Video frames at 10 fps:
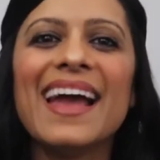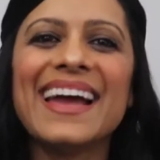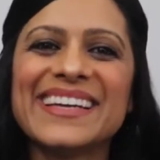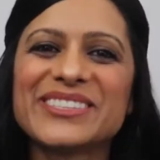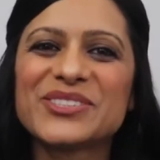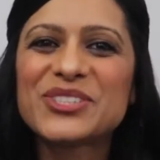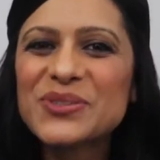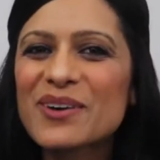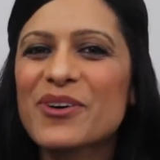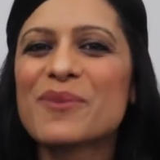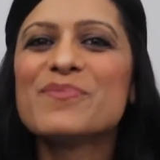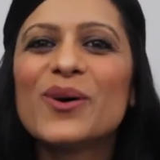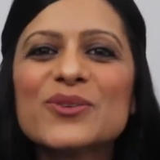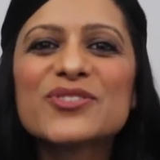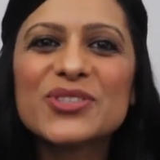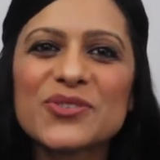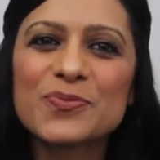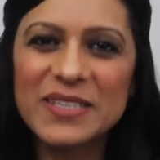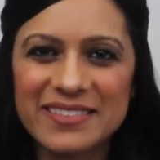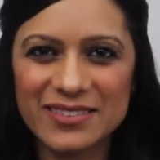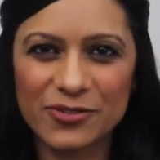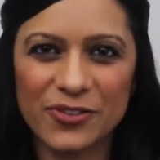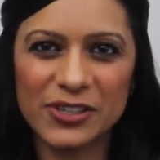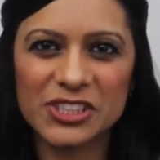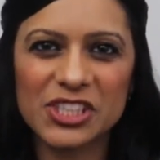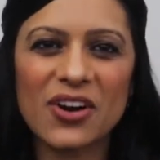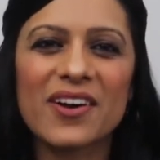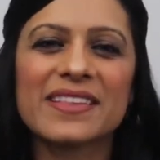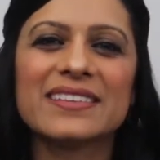And two of our most used pieces of furniture are